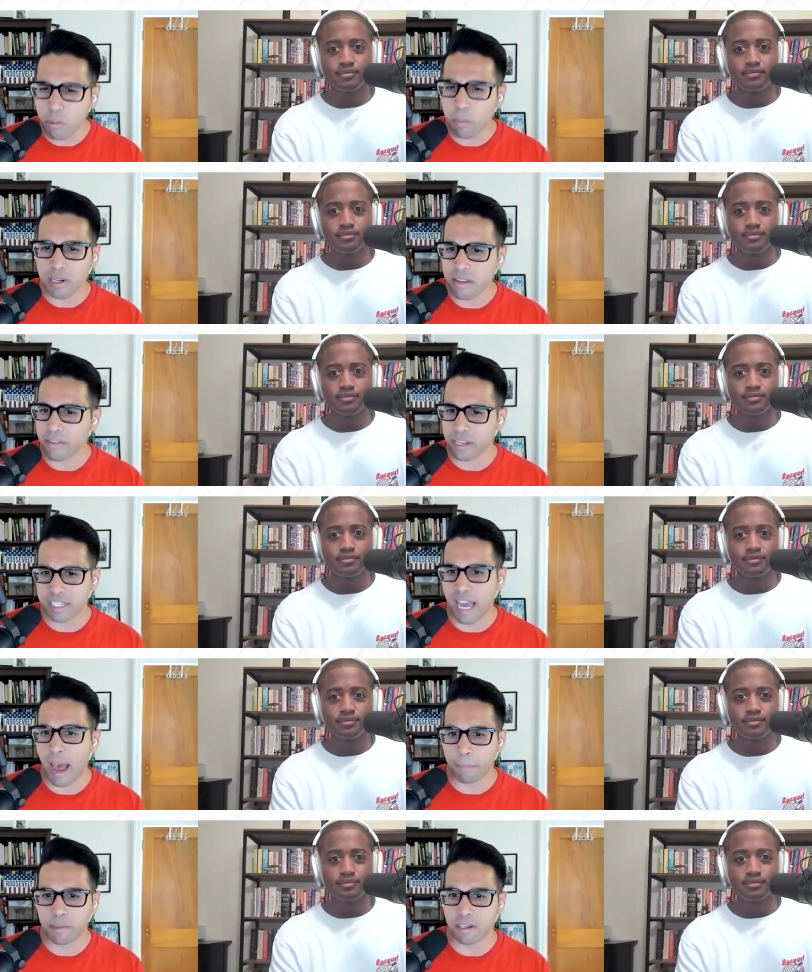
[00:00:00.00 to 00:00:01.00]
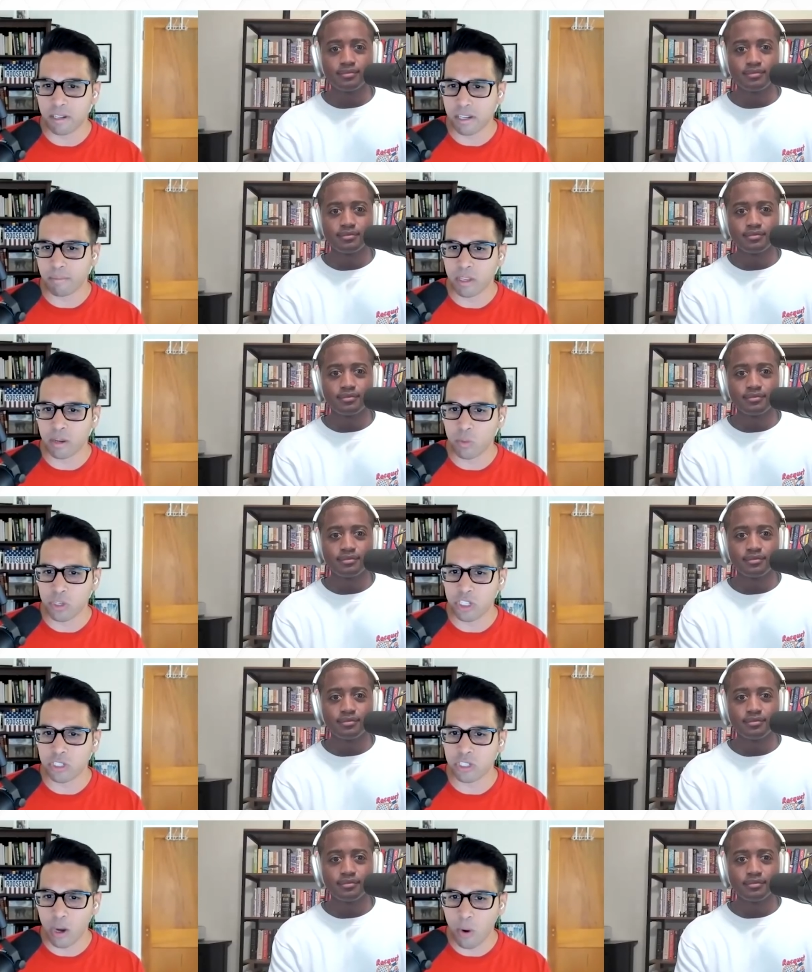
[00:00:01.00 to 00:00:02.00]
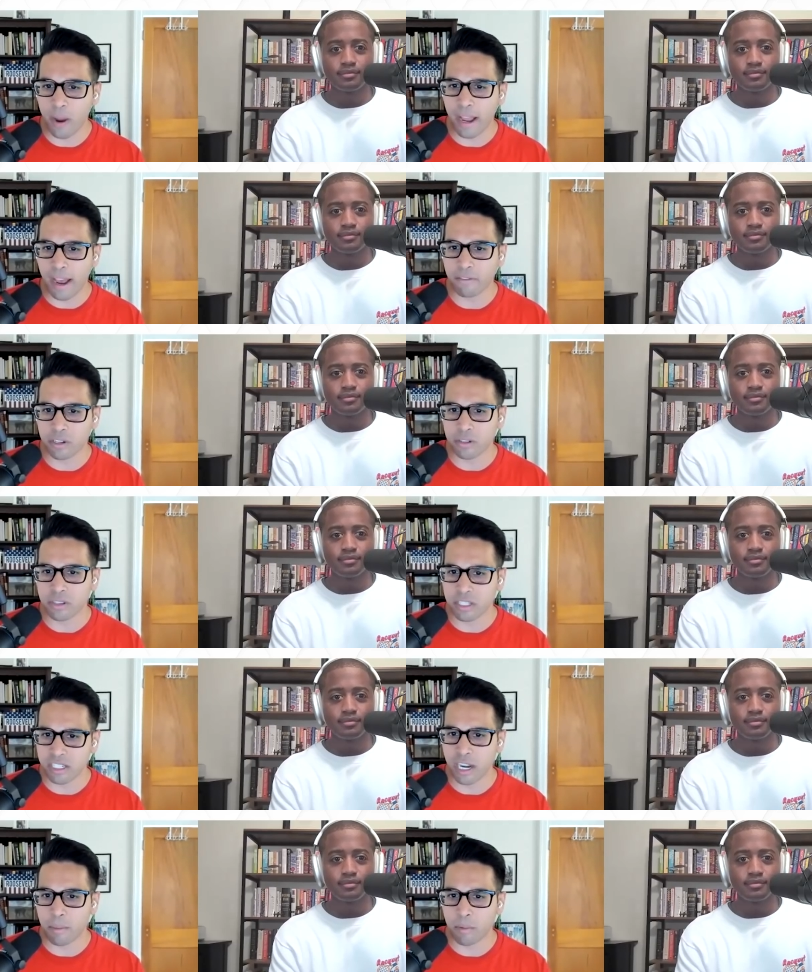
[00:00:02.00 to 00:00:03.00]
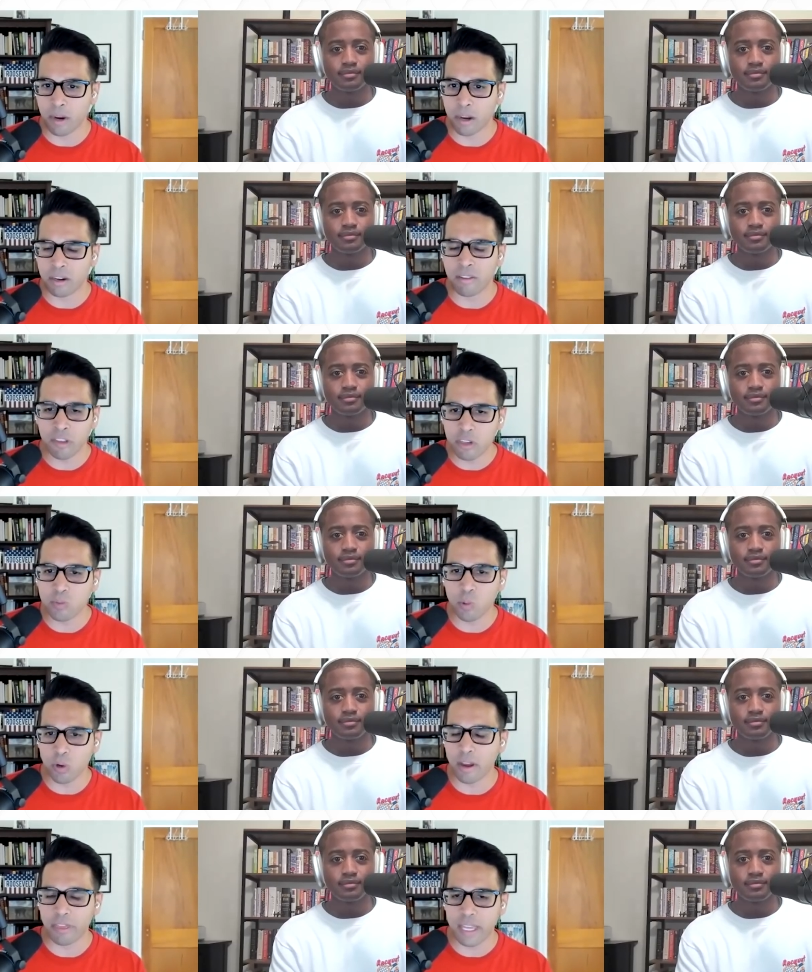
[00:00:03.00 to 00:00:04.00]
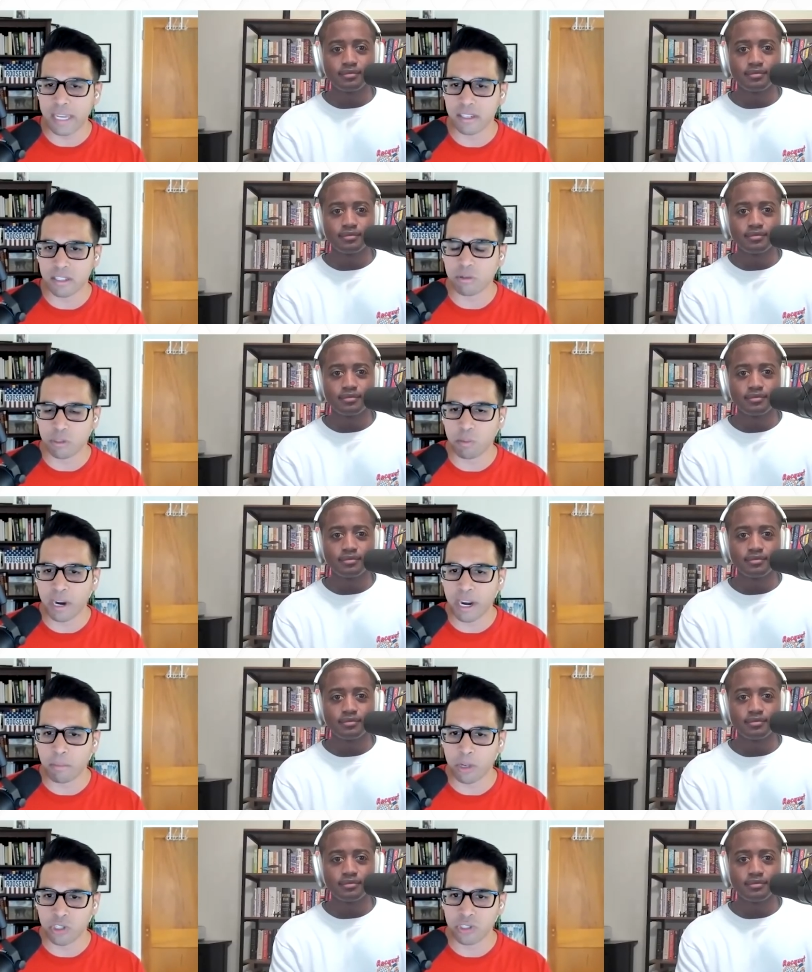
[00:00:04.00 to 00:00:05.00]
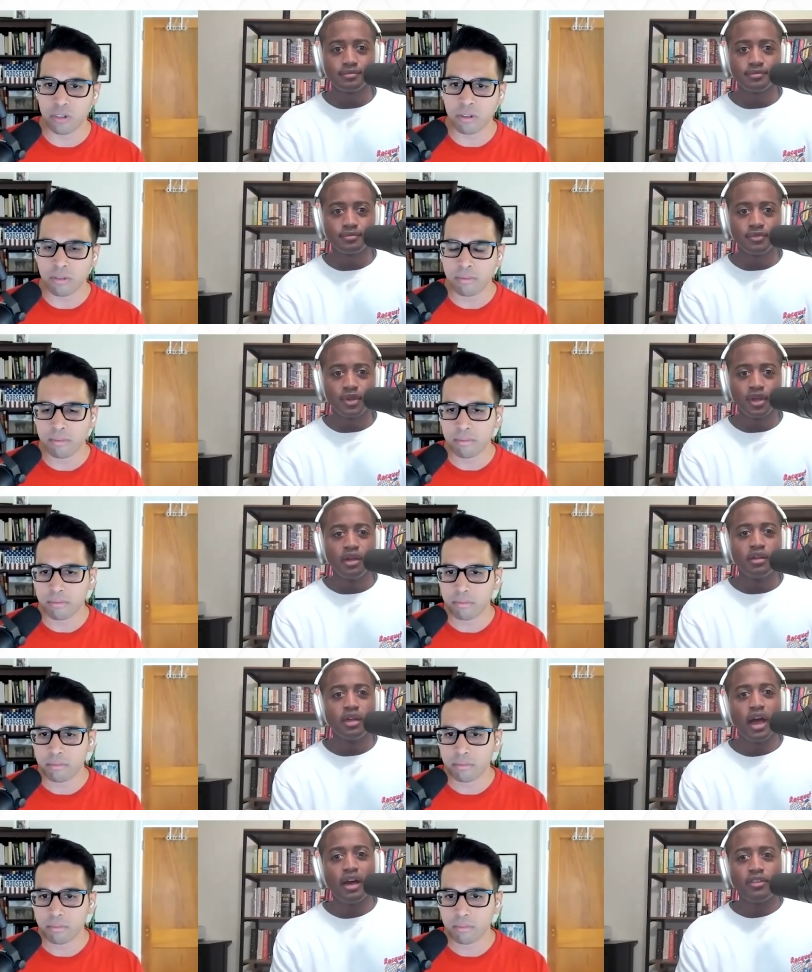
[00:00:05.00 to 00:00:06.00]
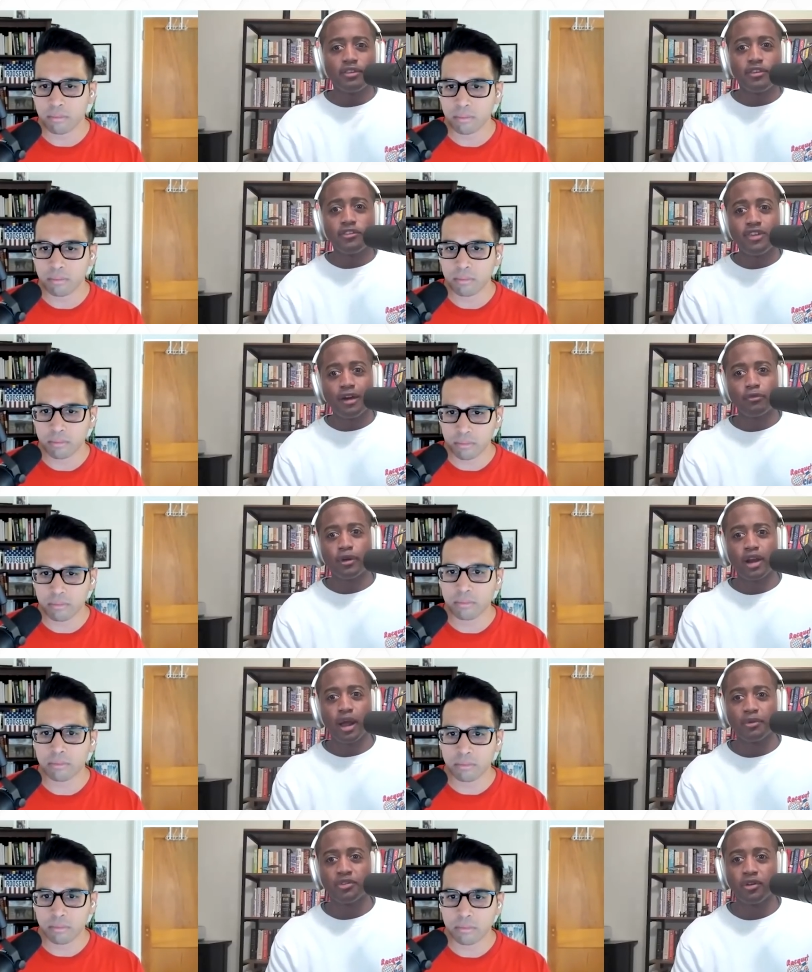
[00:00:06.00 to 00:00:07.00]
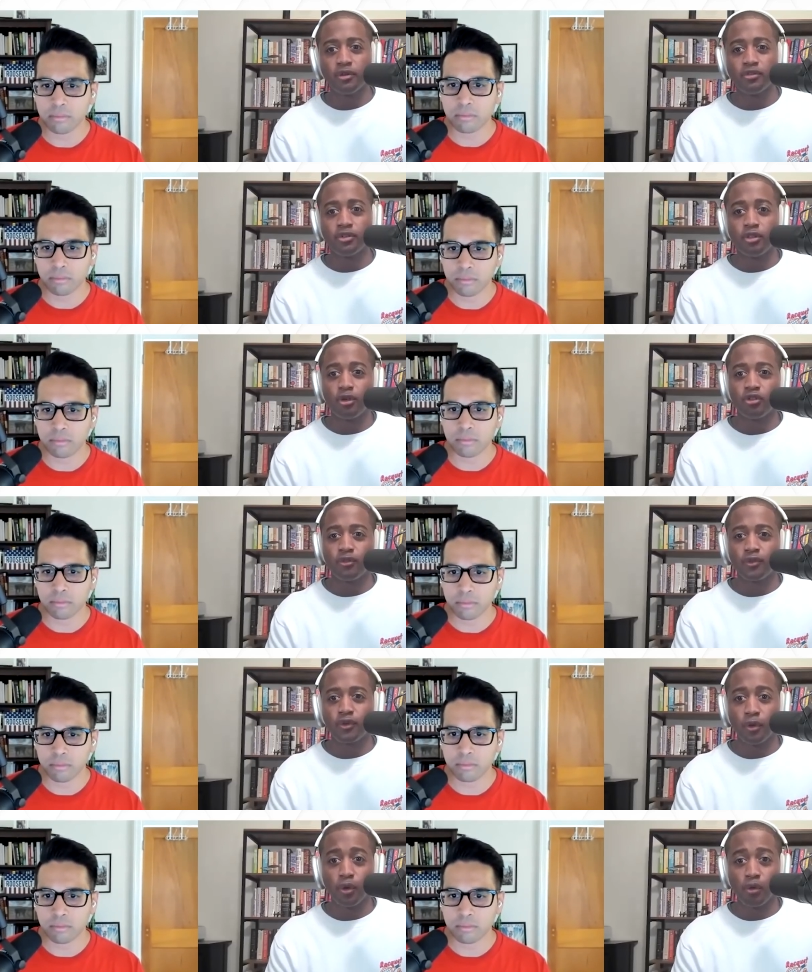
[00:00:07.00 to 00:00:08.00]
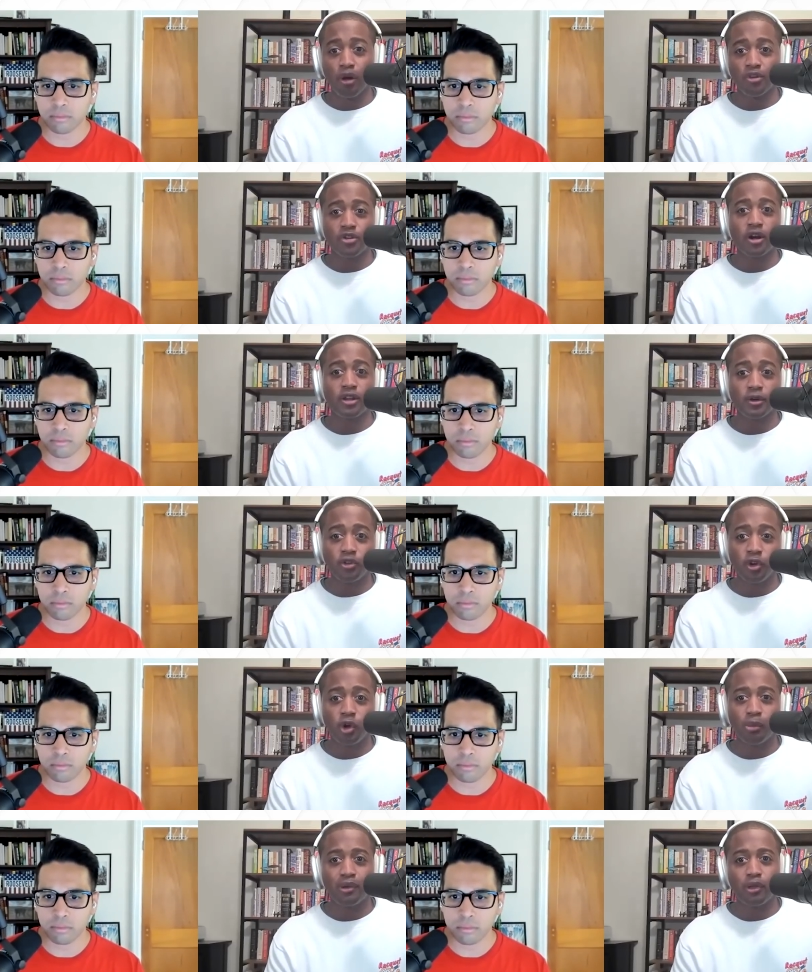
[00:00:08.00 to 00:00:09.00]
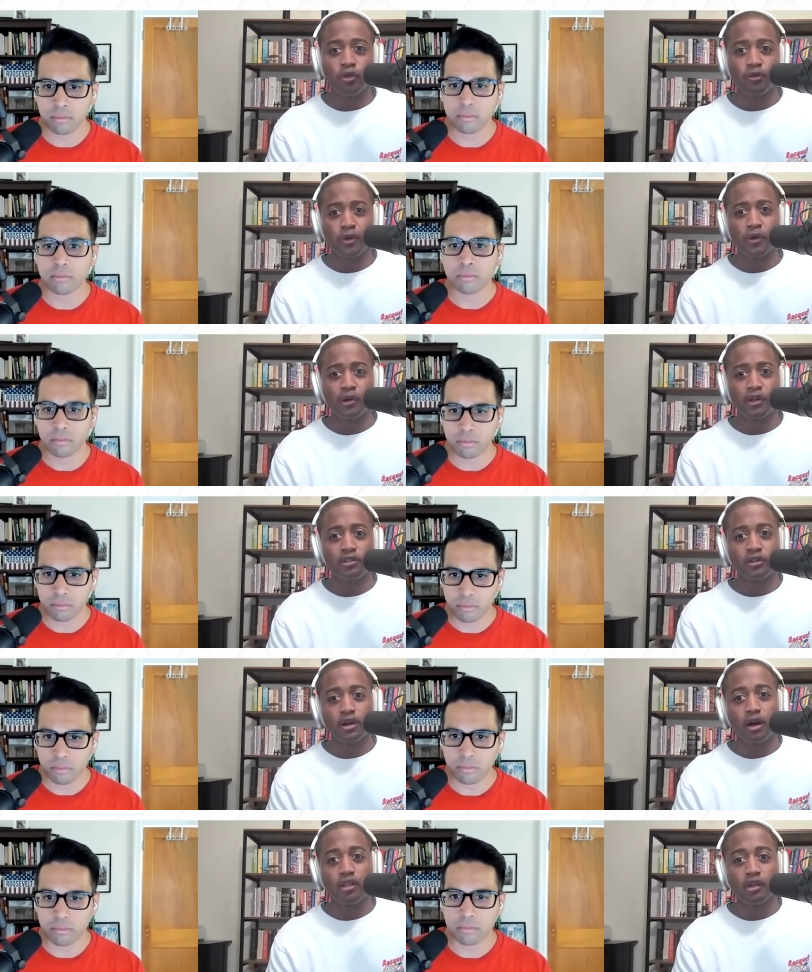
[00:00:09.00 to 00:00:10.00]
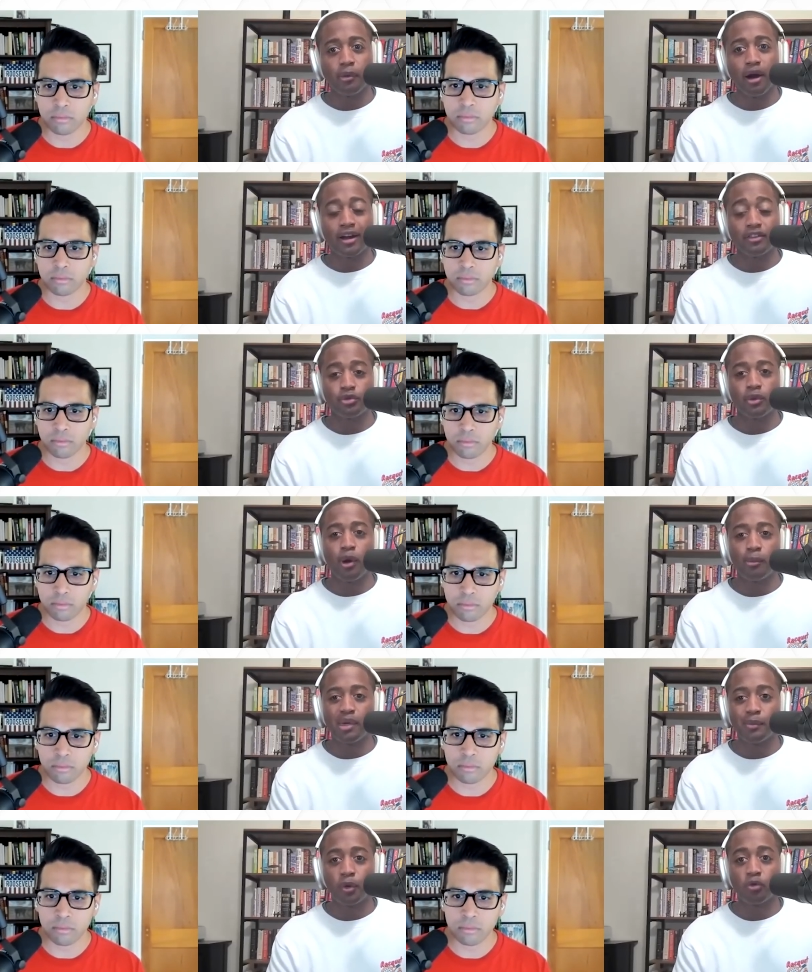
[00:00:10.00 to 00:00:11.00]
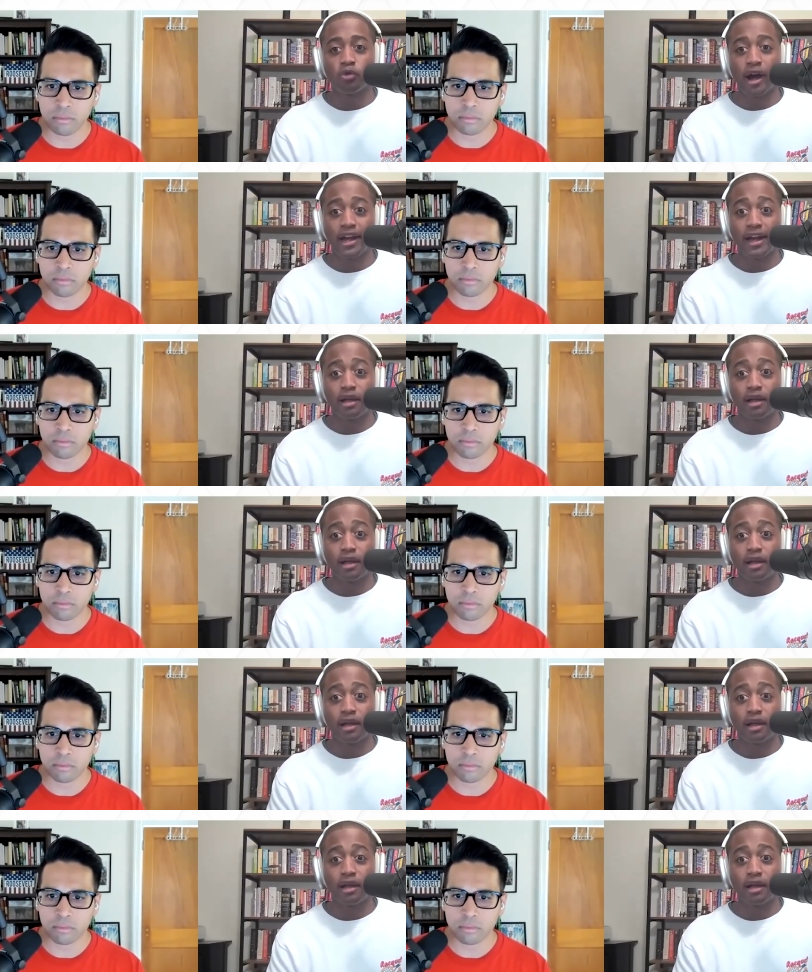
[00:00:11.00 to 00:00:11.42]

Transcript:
Speaker 1: believe he tapped into something which he's going after this time around. It feels more authentic to his brand, Marshall.
Speaker 2: Yeah, this is definitely an episode to those of you who are watching on YouTube and those of you who are listening on the podcast we want people to write